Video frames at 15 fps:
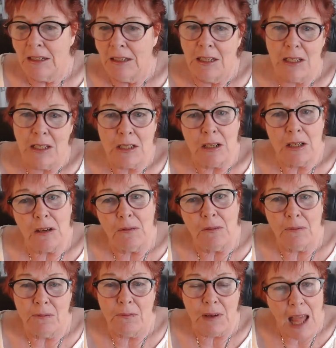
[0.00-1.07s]
Is it a
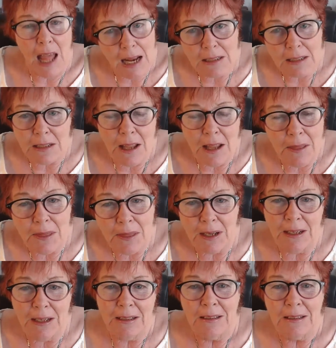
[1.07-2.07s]
flat nothing?